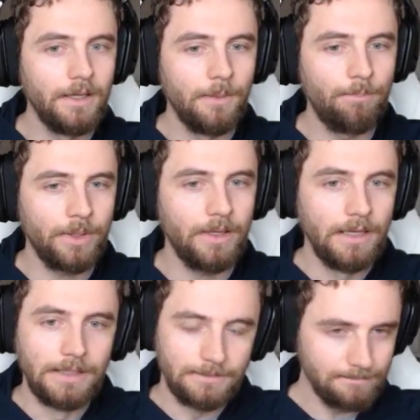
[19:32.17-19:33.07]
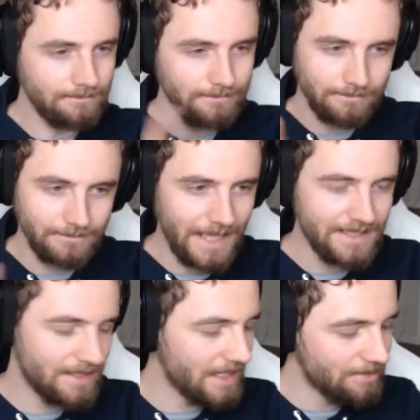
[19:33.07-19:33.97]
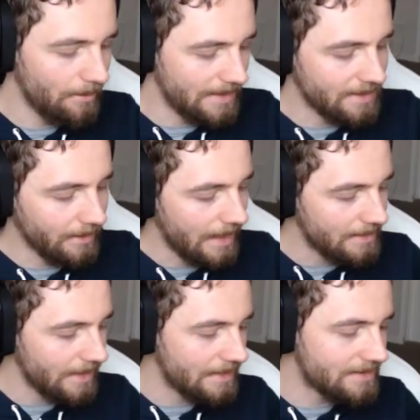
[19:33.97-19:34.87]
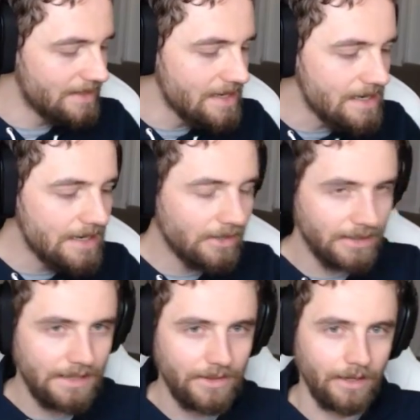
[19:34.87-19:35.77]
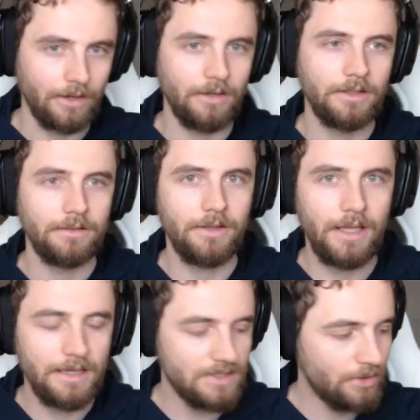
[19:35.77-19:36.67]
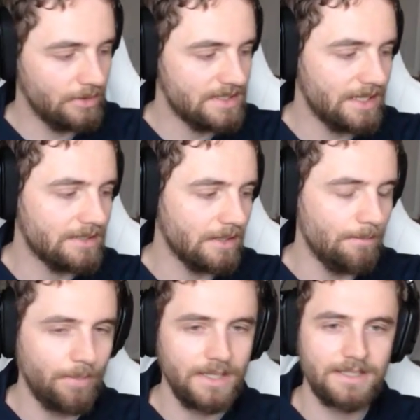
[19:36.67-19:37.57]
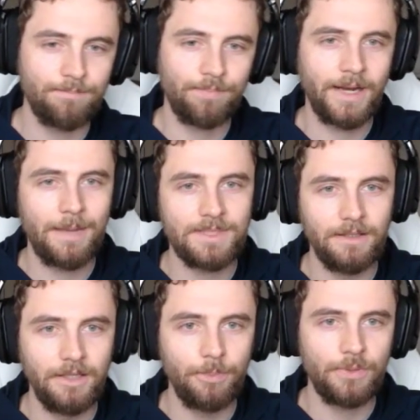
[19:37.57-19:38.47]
But that's my mentality. It's nearly there. in its current setup, but it's perhaps a little bit